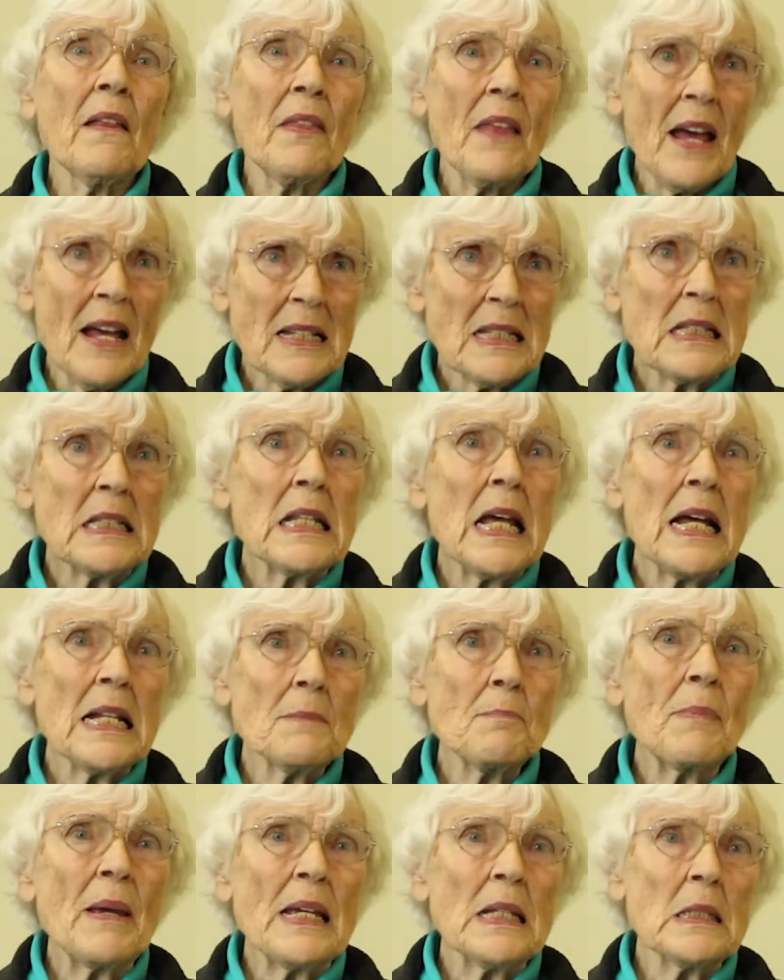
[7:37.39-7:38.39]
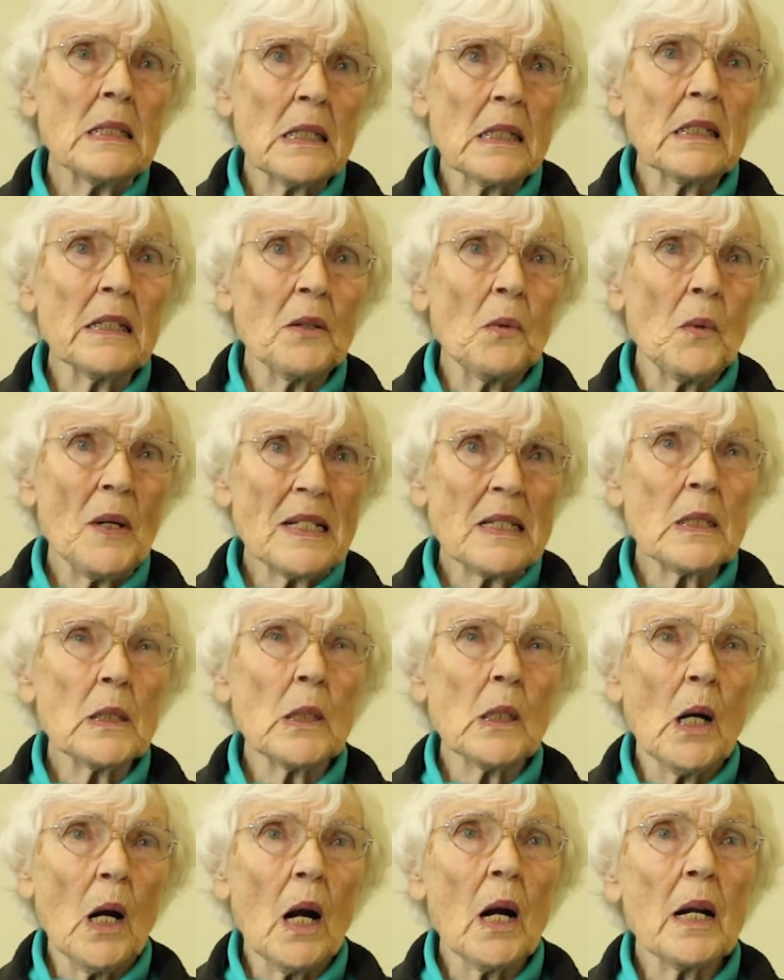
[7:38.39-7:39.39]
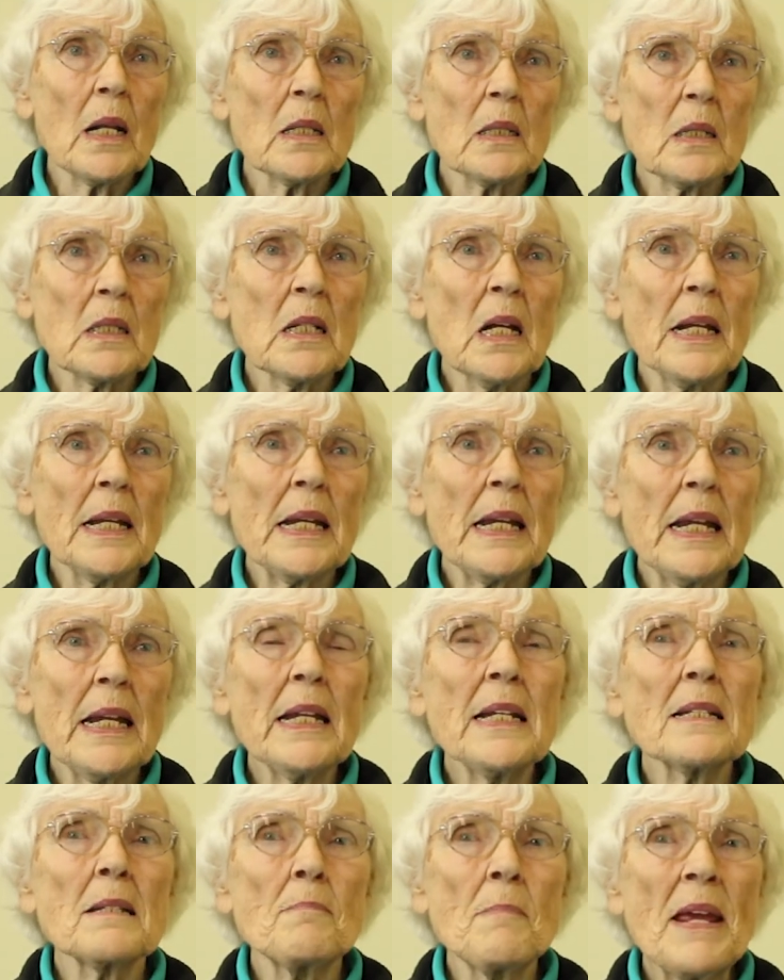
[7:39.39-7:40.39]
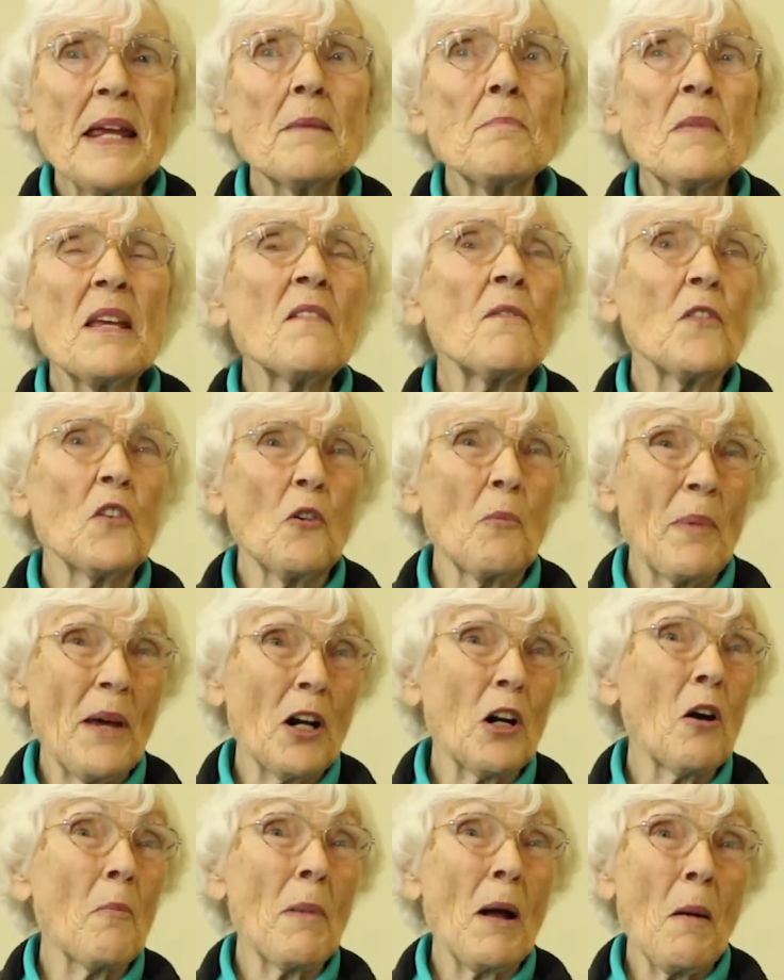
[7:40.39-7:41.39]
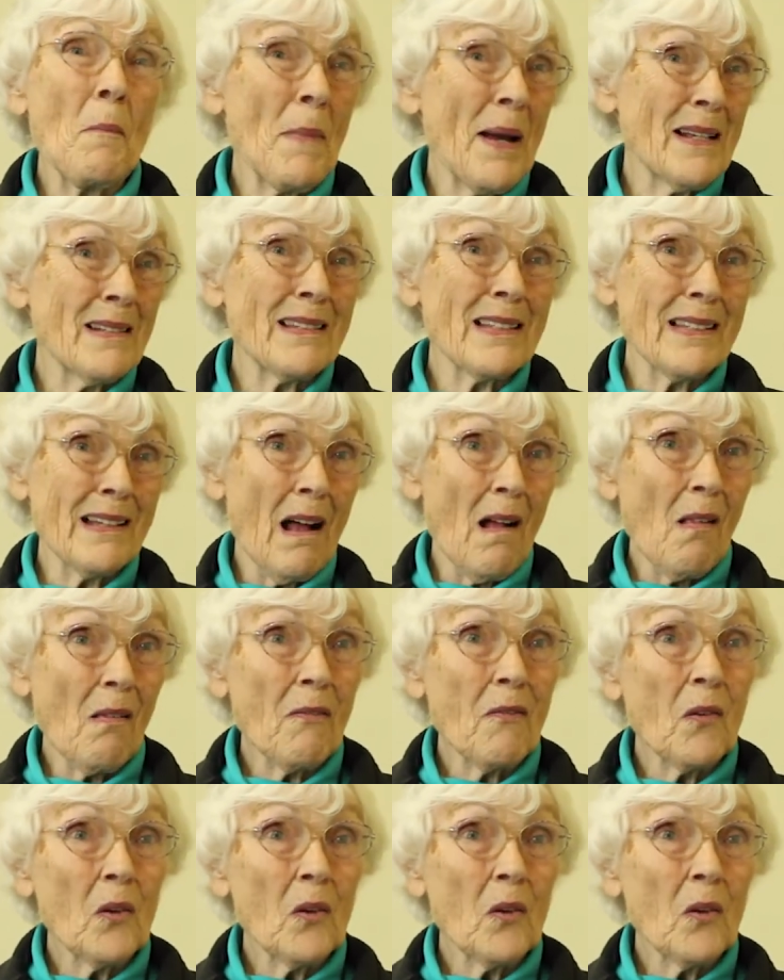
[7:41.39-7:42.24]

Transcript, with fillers: That, that's basically what the card has done. It has made me feel better about myself.